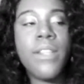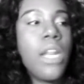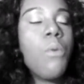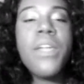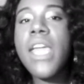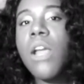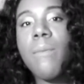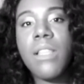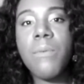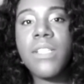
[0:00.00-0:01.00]
They don't care
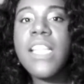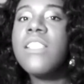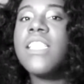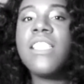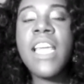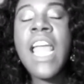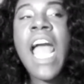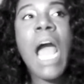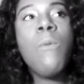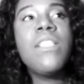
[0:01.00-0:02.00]
about the person. They just say,
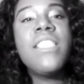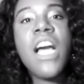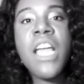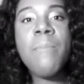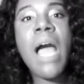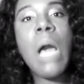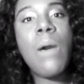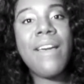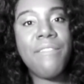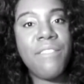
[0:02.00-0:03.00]
I was telling him how
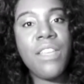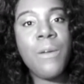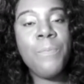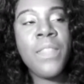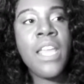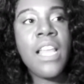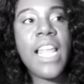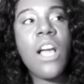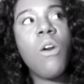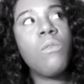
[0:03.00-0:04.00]
I feel,
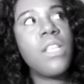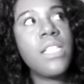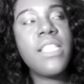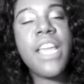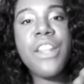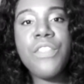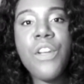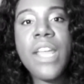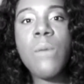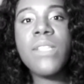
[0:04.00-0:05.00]
like, oh, this, that, and the
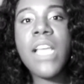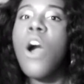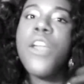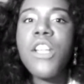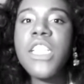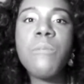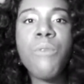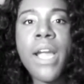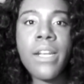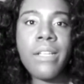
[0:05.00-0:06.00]
third, and he would say, oh, you're just
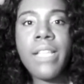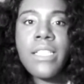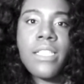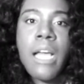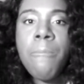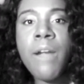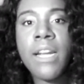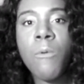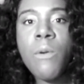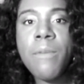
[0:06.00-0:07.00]
pregnant. That's just how
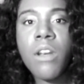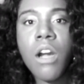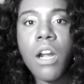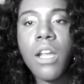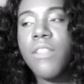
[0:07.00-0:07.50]
pregnant women are.